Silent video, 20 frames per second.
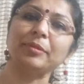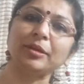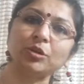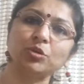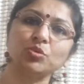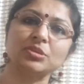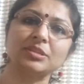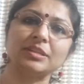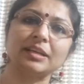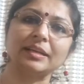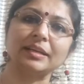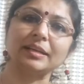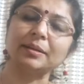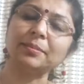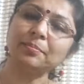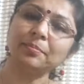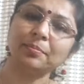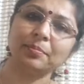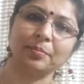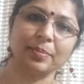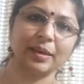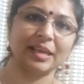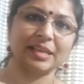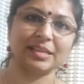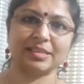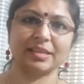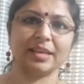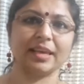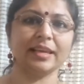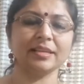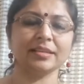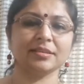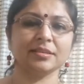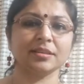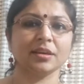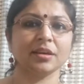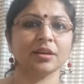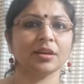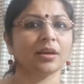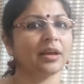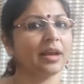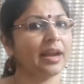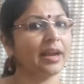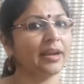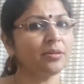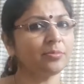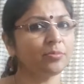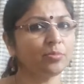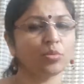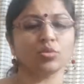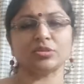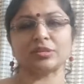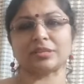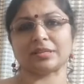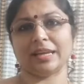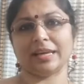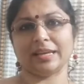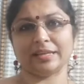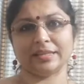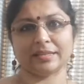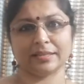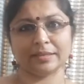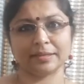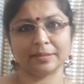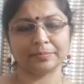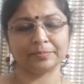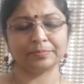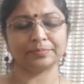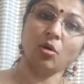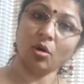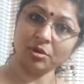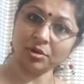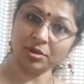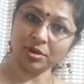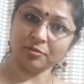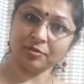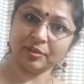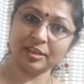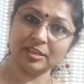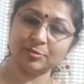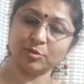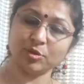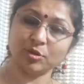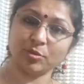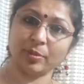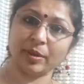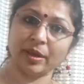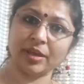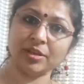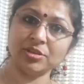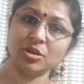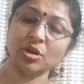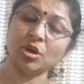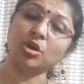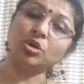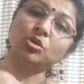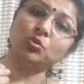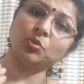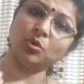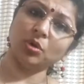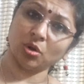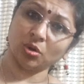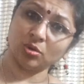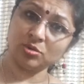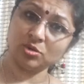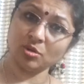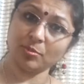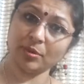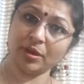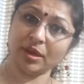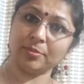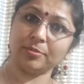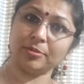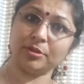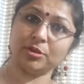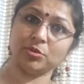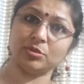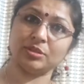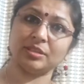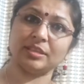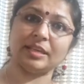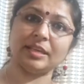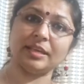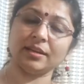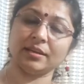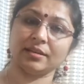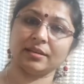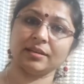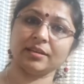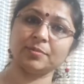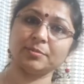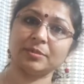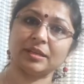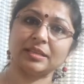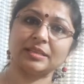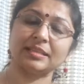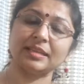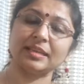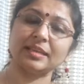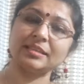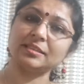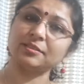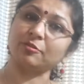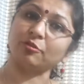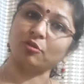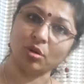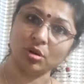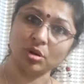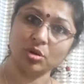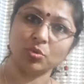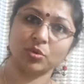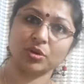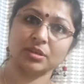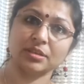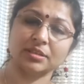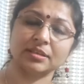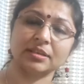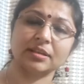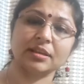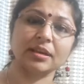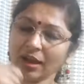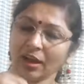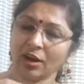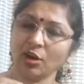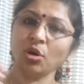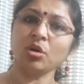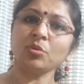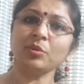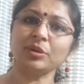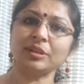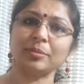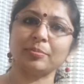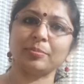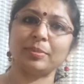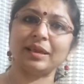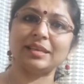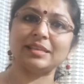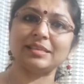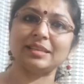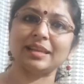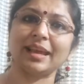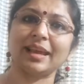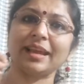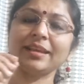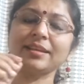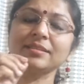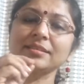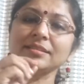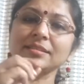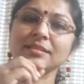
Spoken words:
me use the term page likes and post likes. On your Facebook page, you will also be able to see a term that says followers. Along with the page likes,